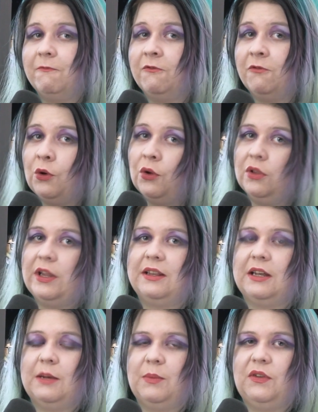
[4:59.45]
full-length
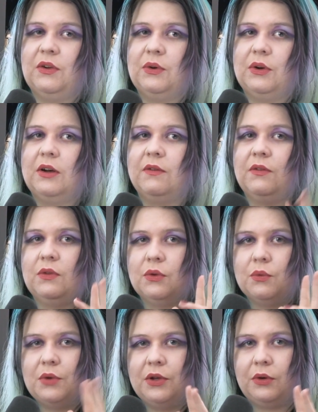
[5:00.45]
episode of The
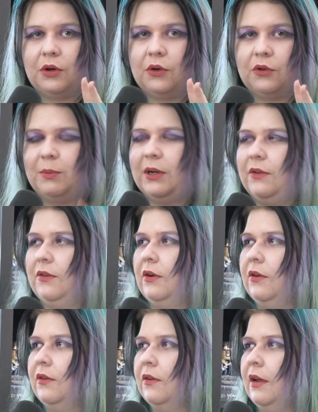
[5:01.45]
Real
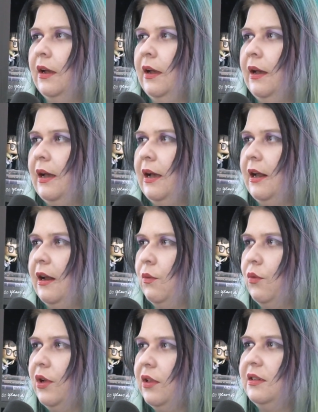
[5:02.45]
Ghostbusters. And I
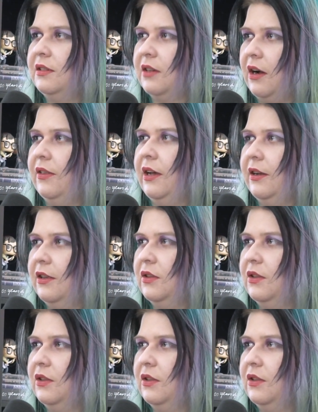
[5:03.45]
really saw that in